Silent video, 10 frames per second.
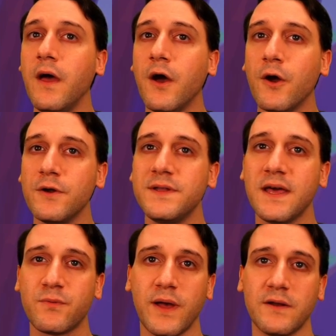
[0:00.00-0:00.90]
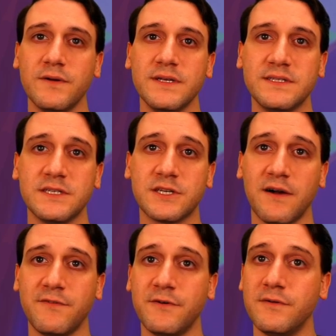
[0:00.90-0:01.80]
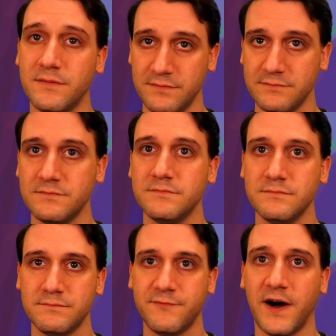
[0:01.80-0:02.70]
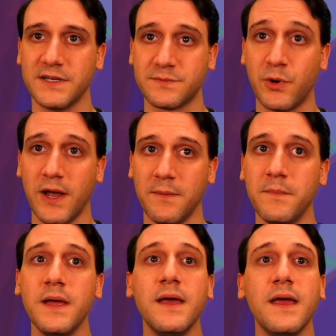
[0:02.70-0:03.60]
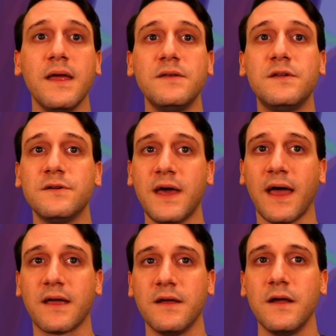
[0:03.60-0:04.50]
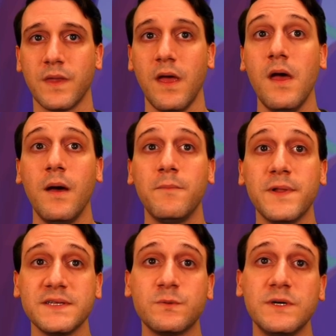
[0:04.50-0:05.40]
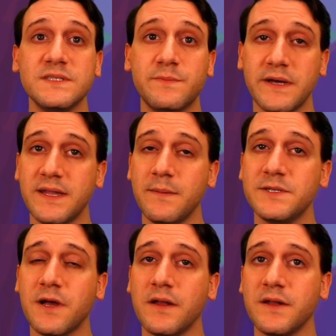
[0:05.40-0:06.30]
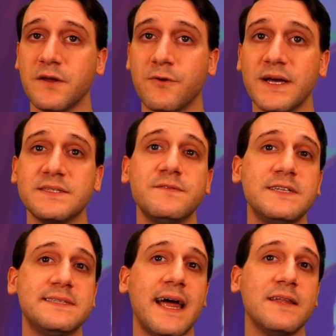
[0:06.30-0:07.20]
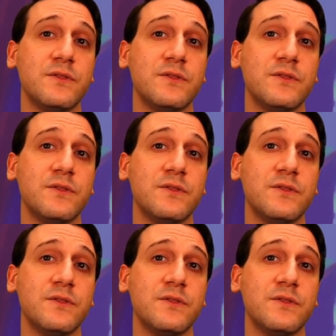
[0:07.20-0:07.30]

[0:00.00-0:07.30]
Her death rattle is to shuffle Vashj Prime into your deck. +1 spell damage on an aggressively statted